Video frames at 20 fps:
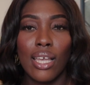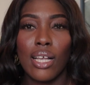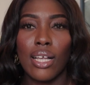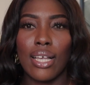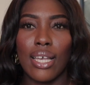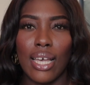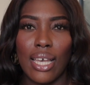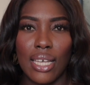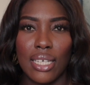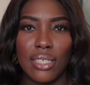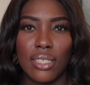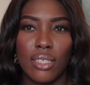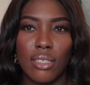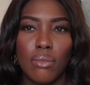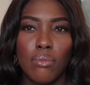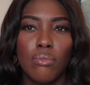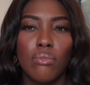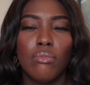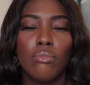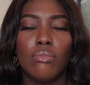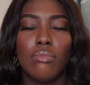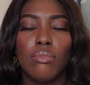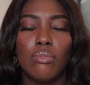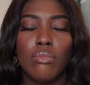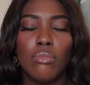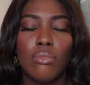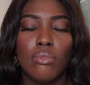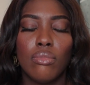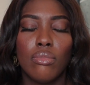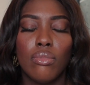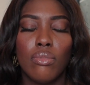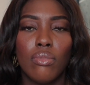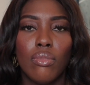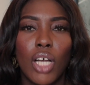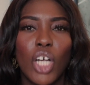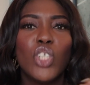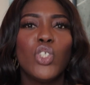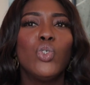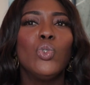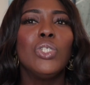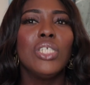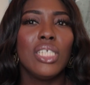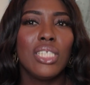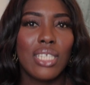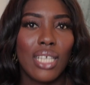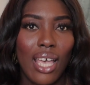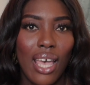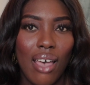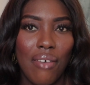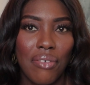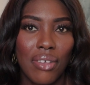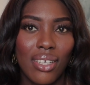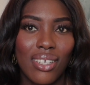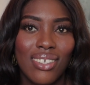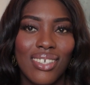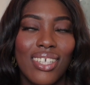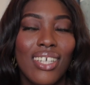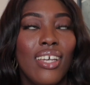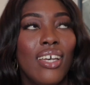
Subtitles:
Guys, you need to have it.